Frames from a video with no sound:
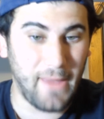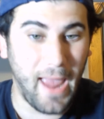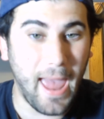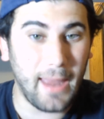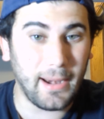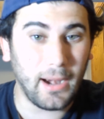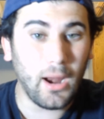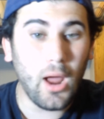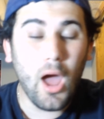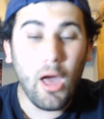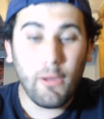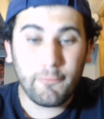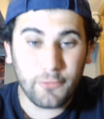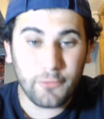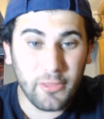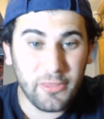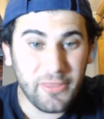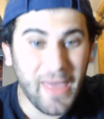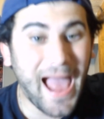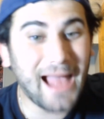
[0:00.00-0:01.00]
And for
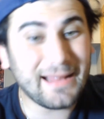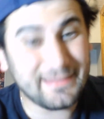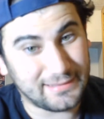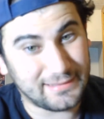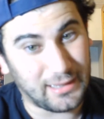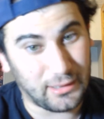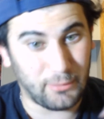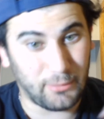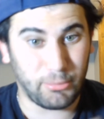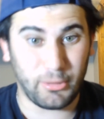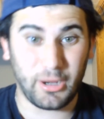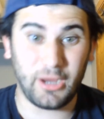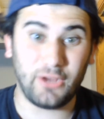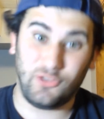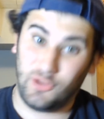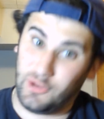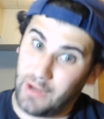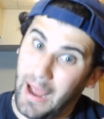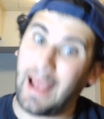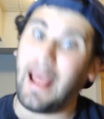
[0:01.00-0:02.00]
that
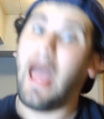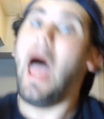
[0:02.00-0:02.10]
celebration,